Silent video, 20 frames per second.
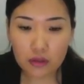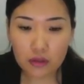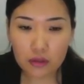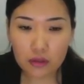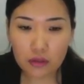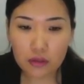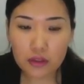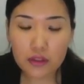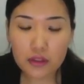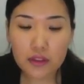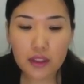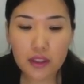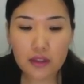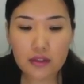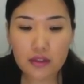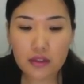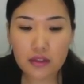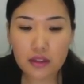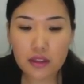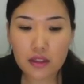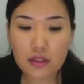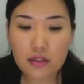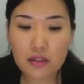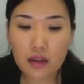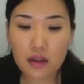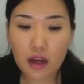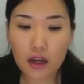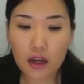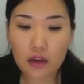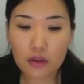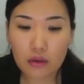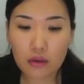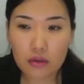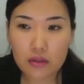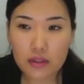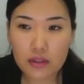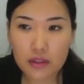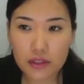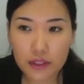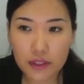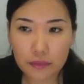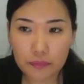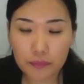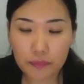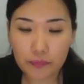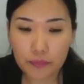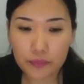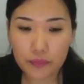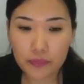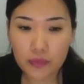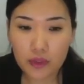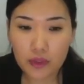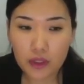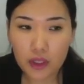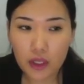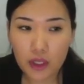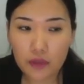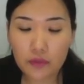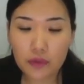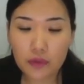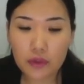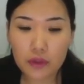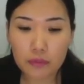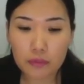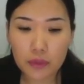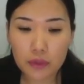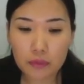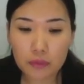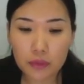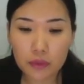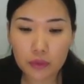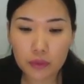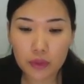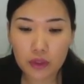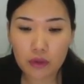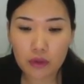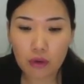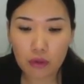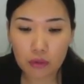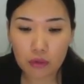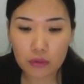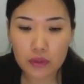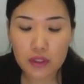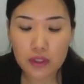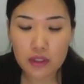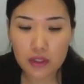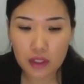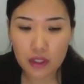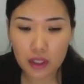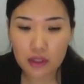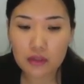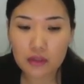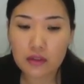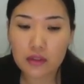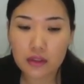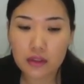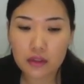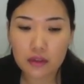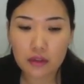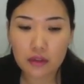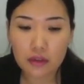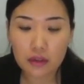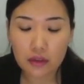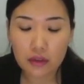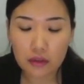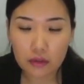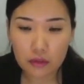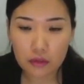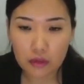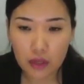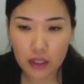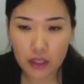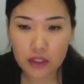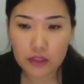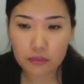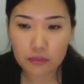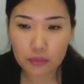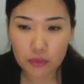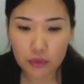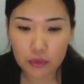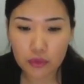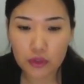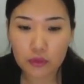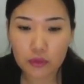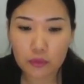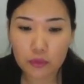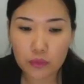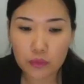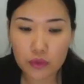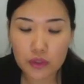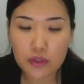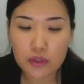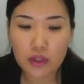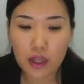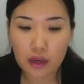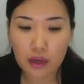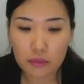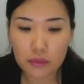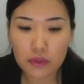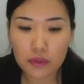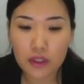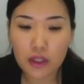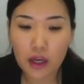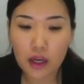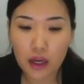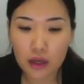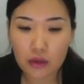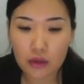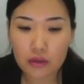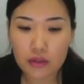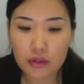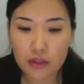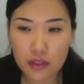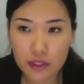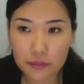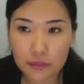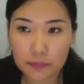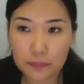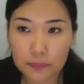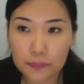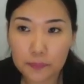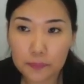Correct answer is IO stream. If you remember, we always start the writing program with library IO stream.